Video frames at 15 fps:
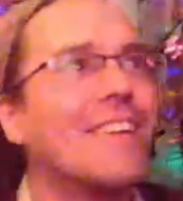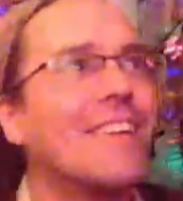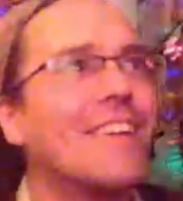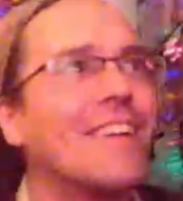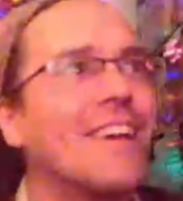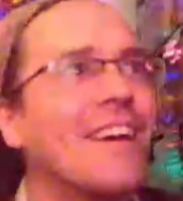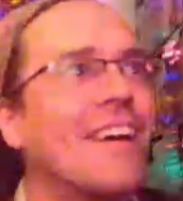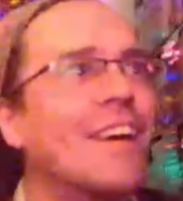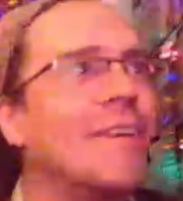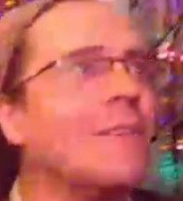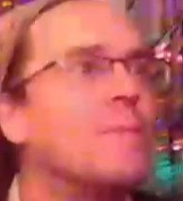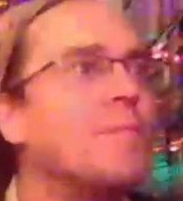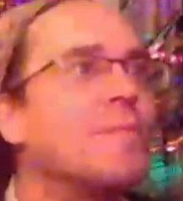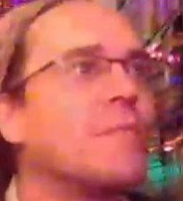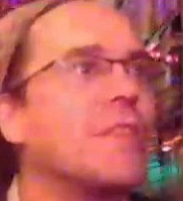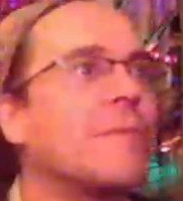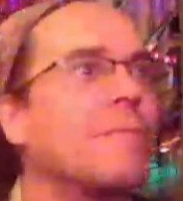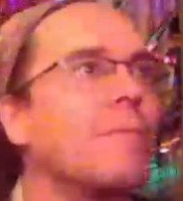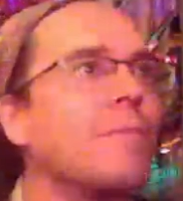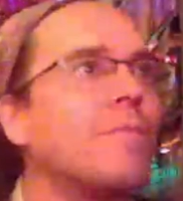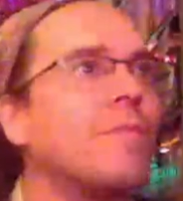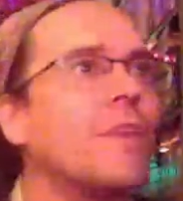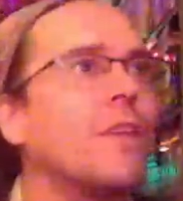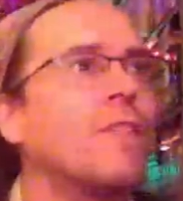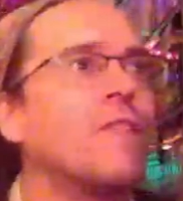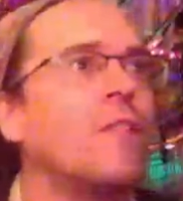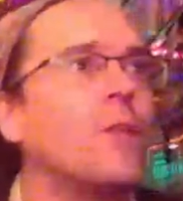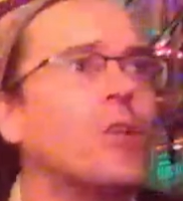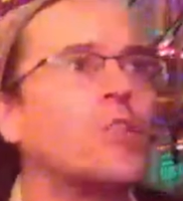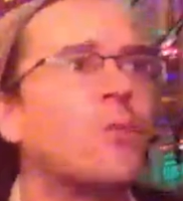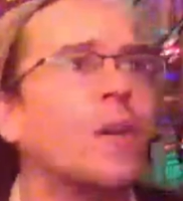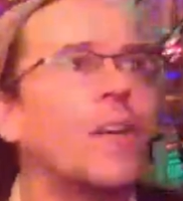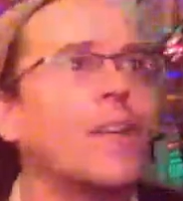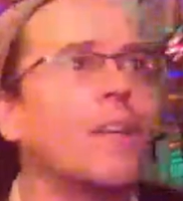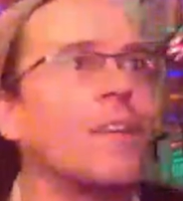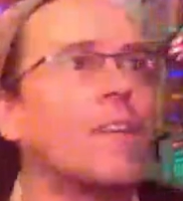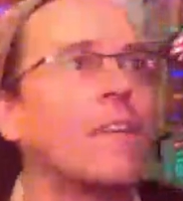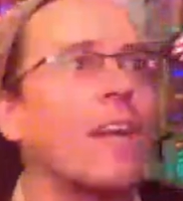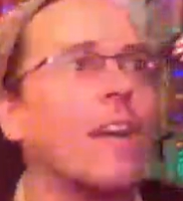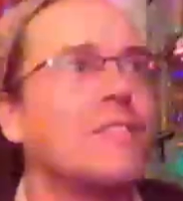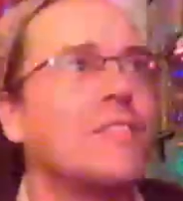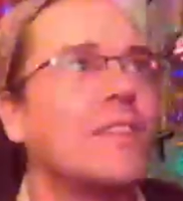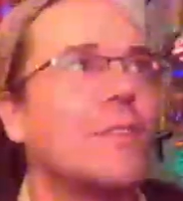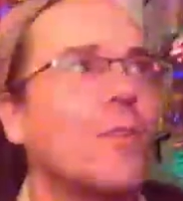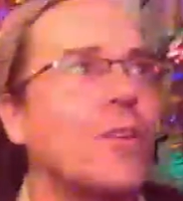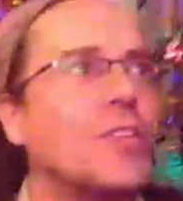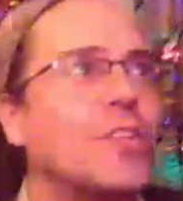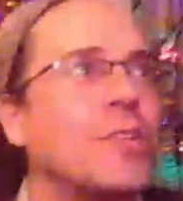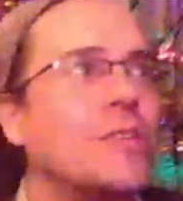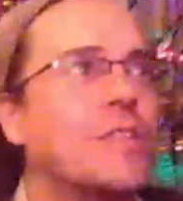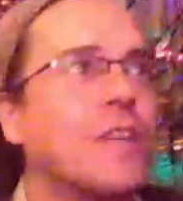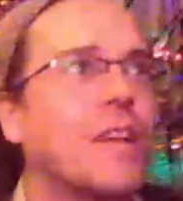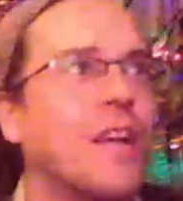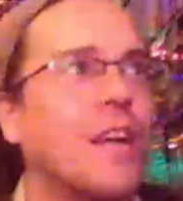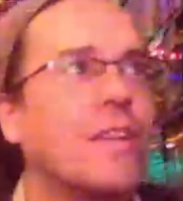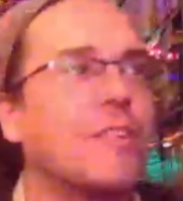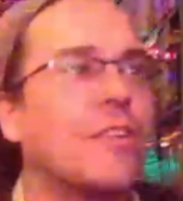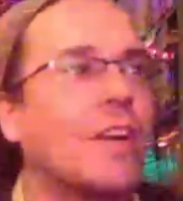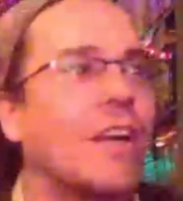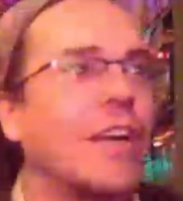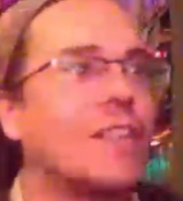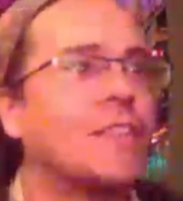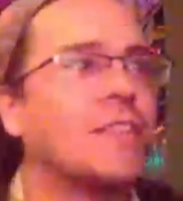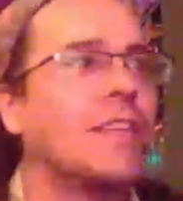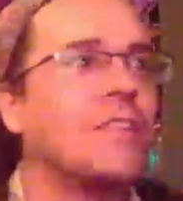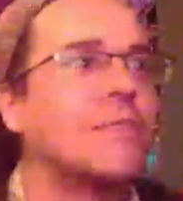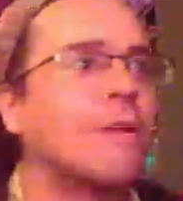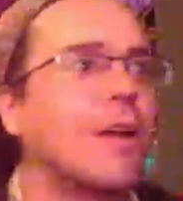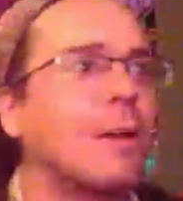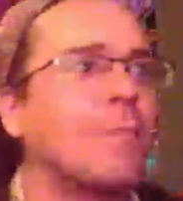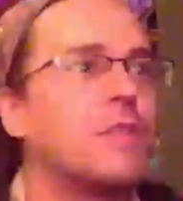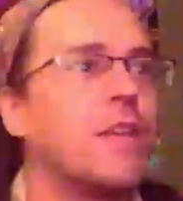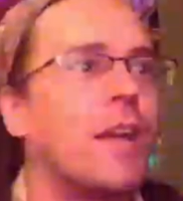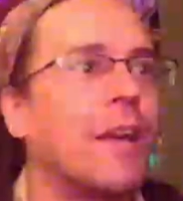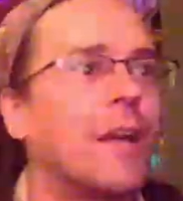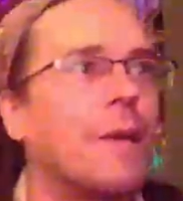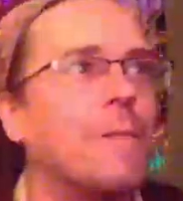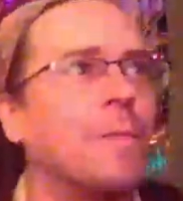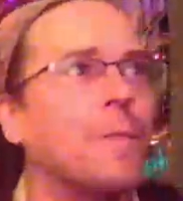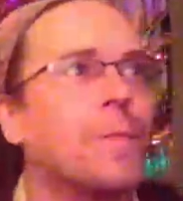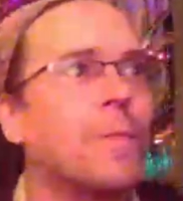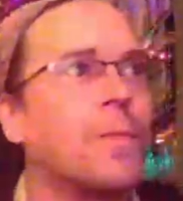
You know, 420 only counts in horseshoes and hand grenades. That's what I'm saying.